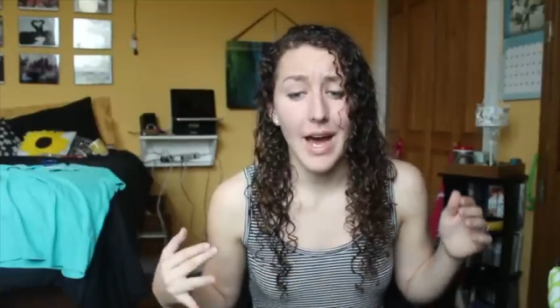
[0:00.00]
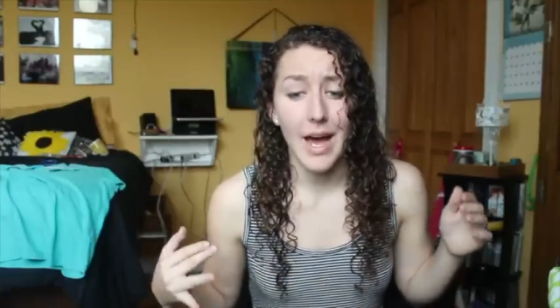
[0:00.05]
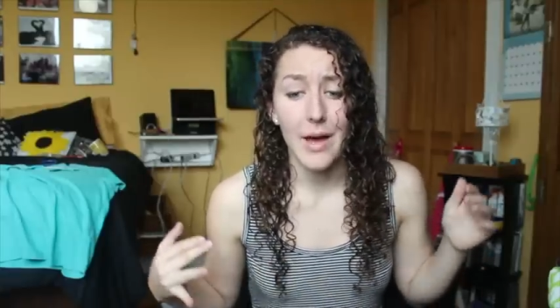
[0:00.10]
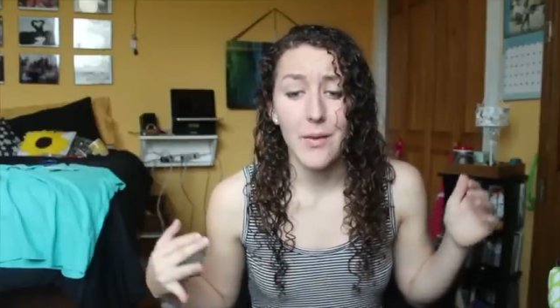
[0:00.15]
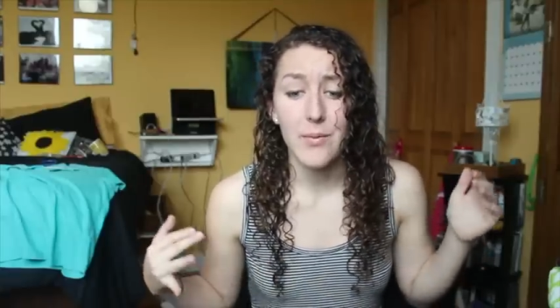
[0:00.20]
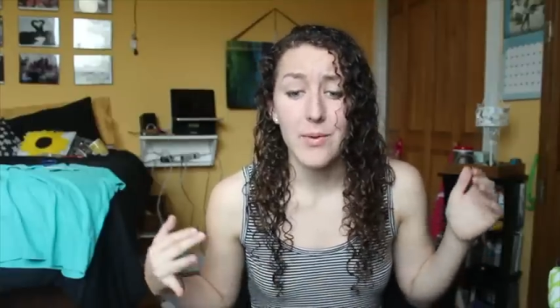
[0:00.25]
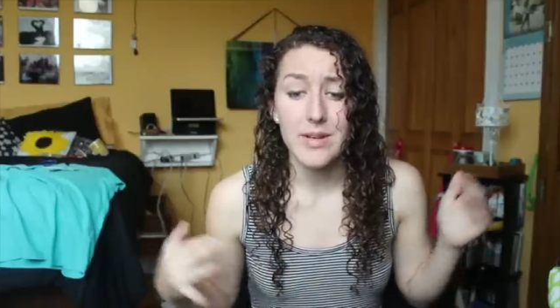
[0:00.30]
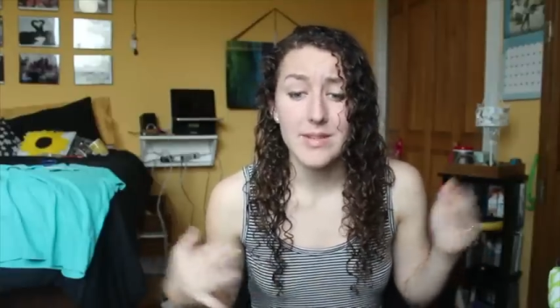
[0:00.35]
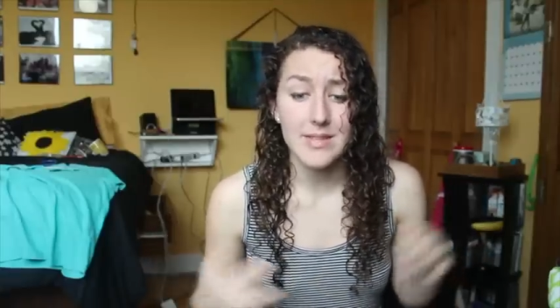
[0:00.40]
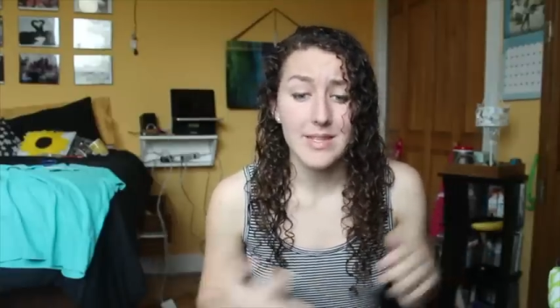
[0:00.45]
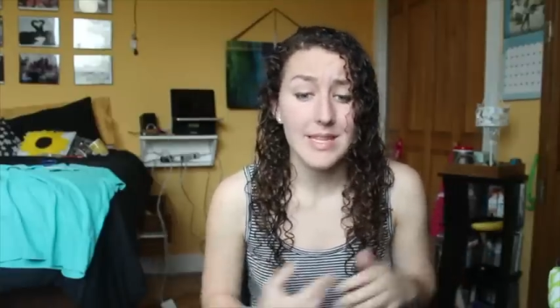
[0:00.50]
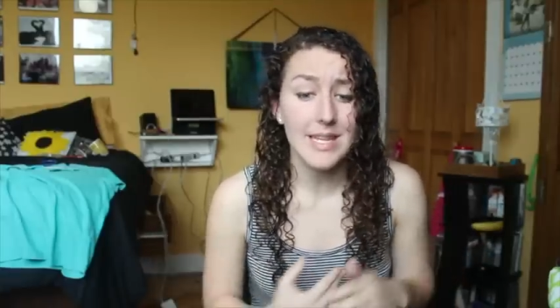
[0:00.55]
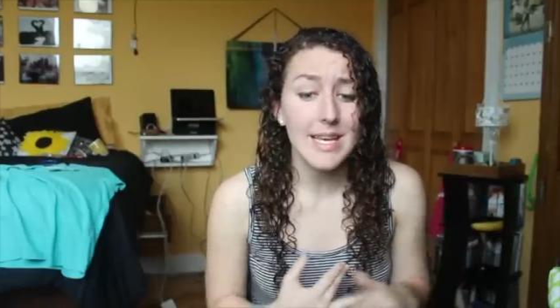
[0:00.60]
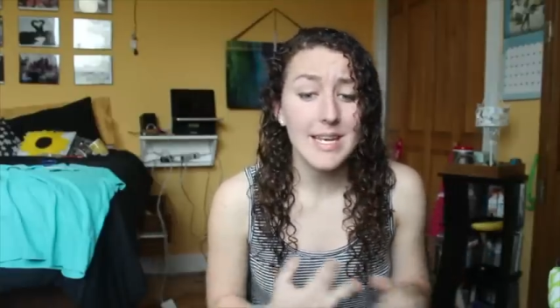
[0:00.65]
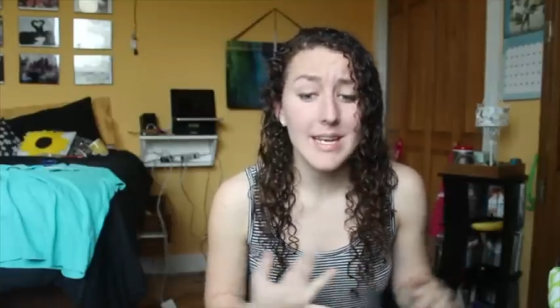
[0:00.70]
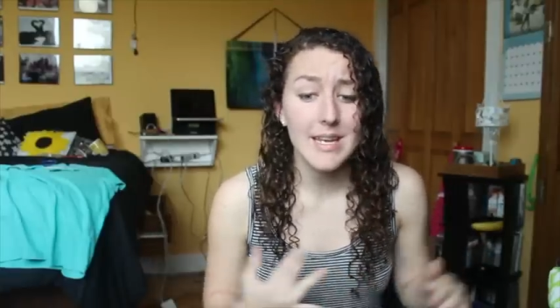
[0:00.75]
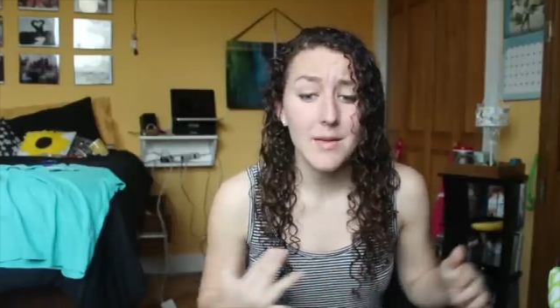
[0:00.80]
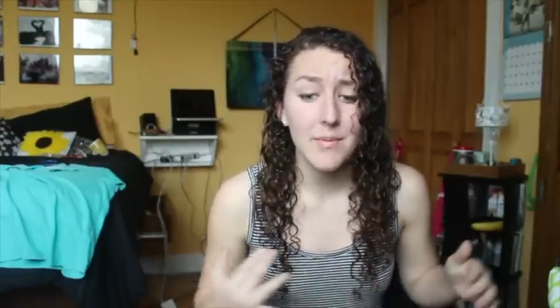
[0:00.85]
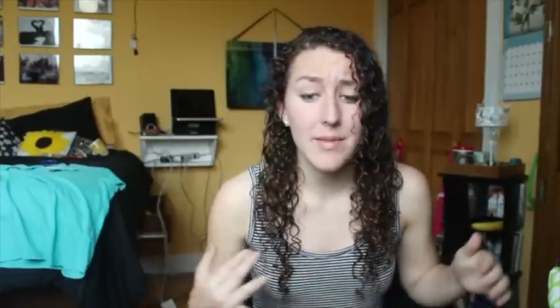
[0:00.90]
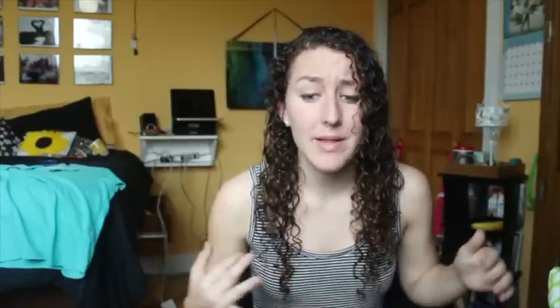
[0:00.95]
I was a
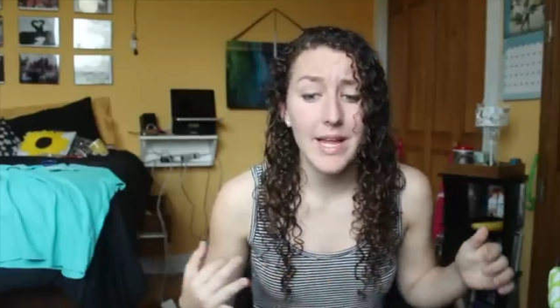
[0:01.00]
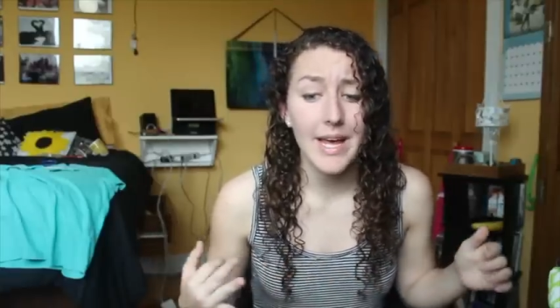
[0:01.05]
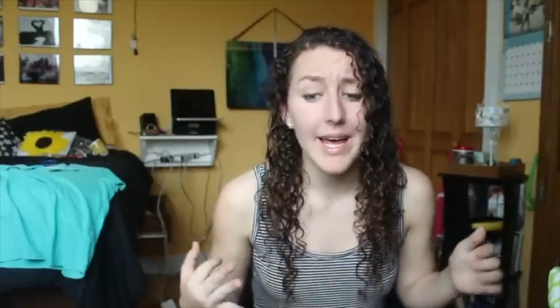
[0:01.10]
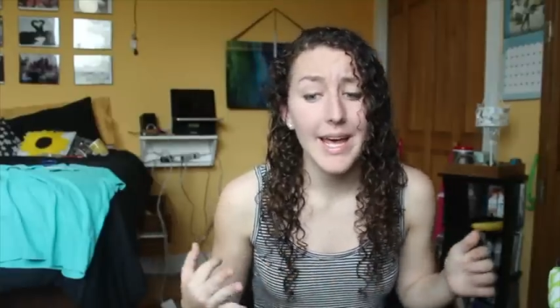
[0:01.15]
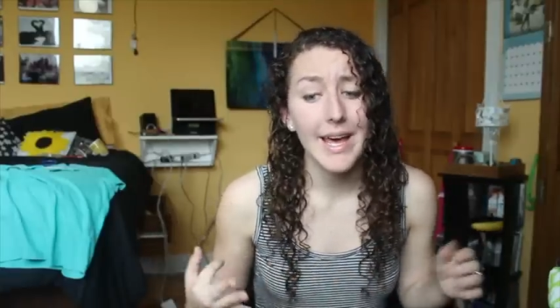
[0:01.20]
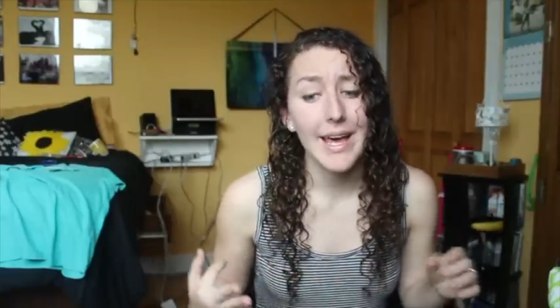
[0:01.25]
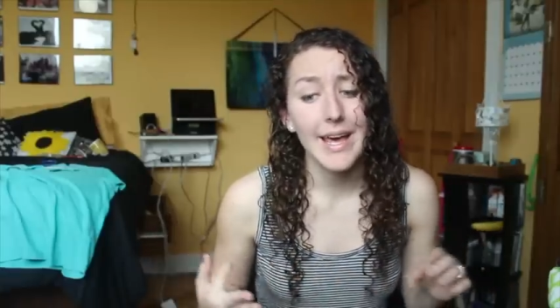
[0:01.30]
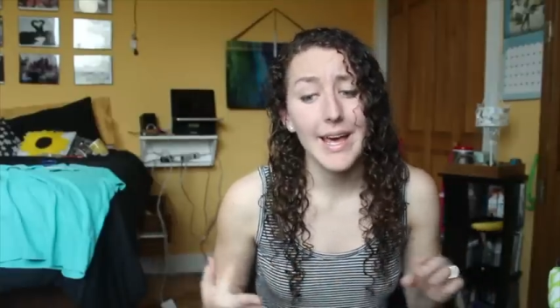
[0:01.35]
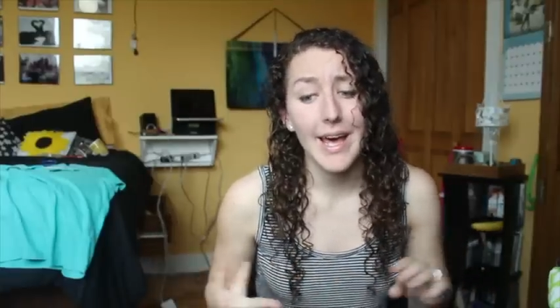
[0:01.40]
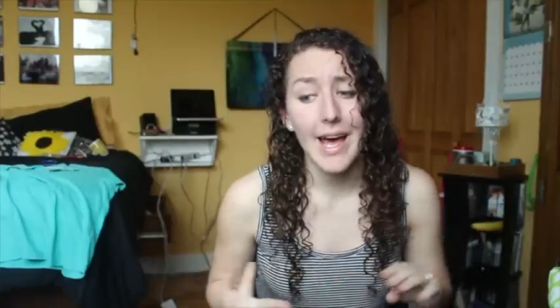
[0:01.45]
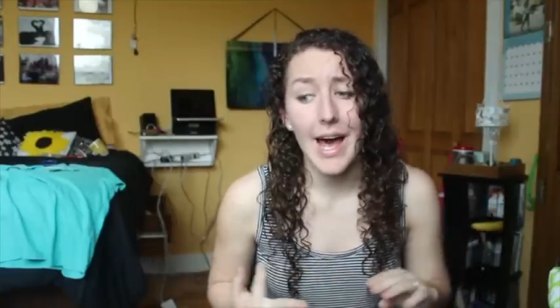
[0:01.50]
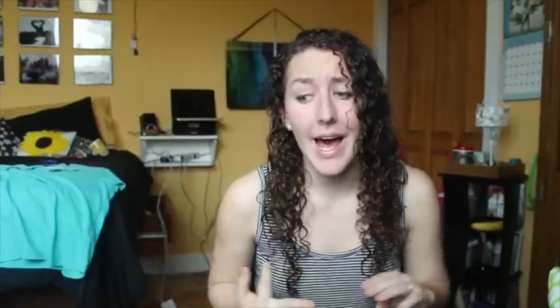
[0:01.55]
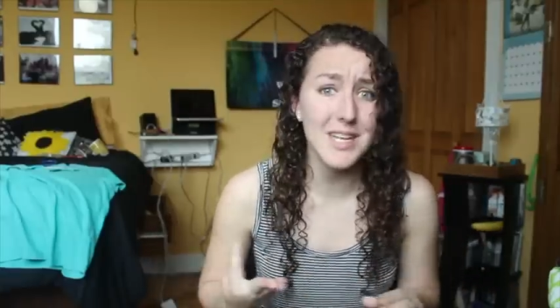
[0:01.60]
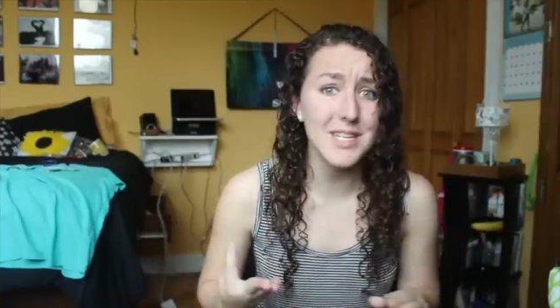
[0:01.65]
lead in a play,